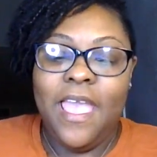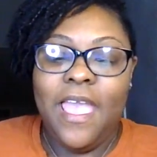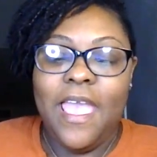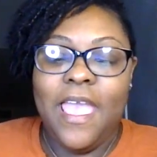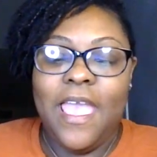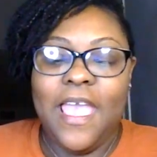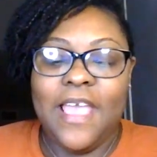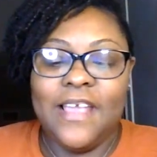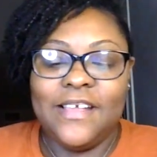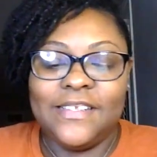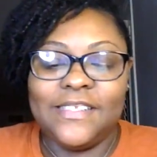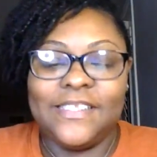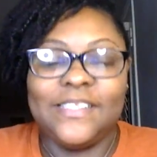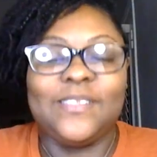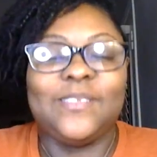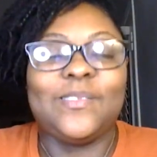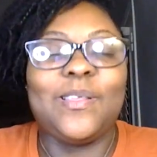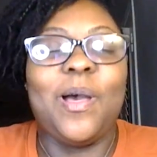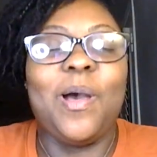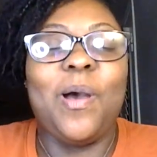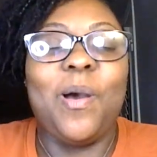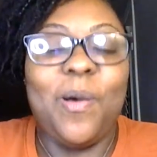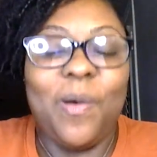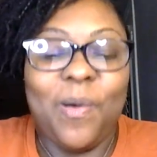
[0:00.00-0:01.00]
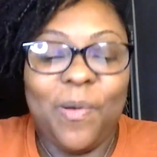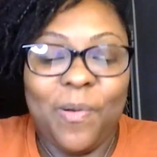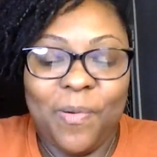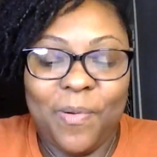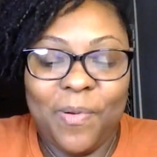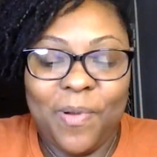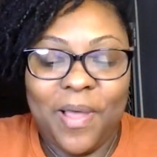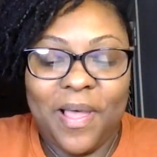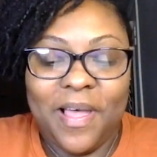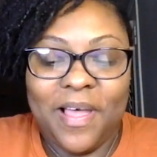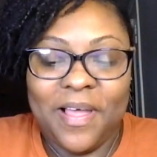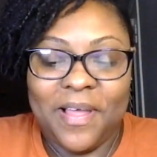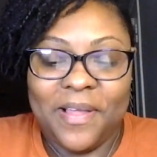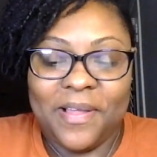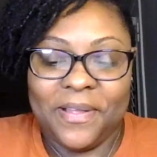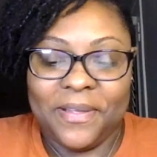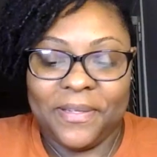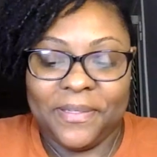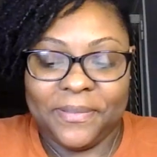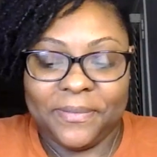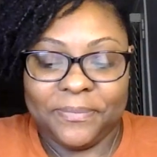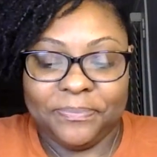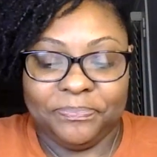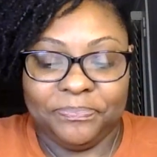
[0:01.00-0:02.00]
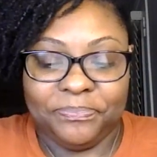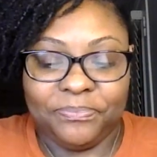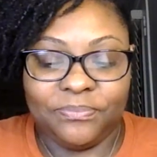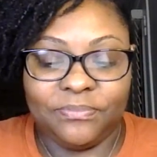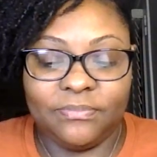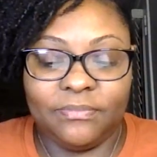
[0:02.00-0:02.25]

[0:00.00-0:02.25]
And so